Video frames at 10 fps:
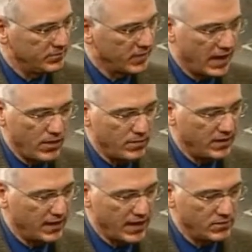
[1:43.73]
how I
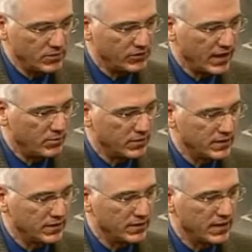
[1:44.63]
became a
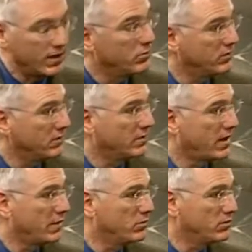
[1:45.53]
chaplain, I was a
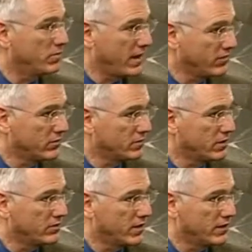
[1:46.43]
pastor,
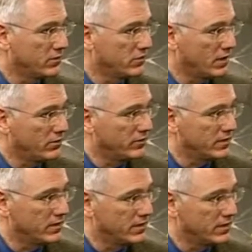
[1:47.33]
much like yourself, a
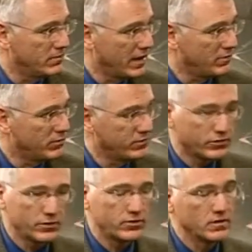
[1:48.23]
Baptist
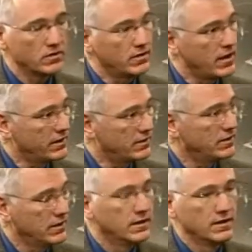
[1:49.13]
church in Stockton,
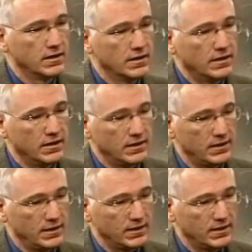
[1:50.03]
in